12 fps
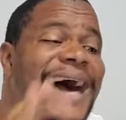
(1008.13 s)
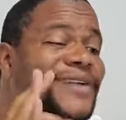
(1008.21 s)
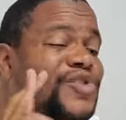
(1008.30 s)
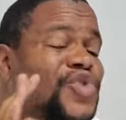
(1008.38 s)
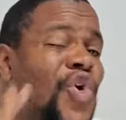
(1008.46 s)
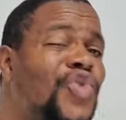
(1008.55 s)

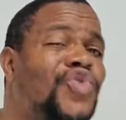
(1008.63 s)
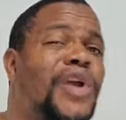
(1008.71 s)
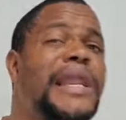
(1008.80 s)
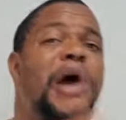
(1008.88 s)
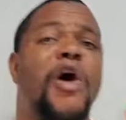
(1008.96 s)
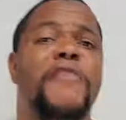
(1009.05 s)
are
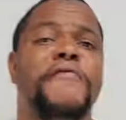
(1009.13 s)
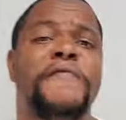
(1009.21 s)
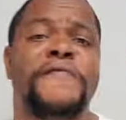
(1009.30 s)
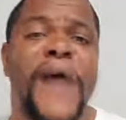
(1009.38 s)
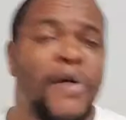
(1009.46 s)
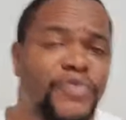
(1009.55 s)
totally
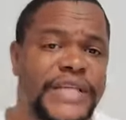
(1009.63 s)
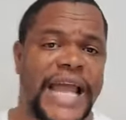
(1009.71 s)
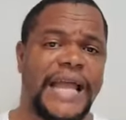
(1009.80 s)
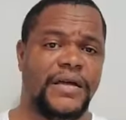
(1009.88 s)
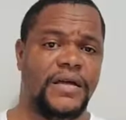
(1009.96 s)
unfounded.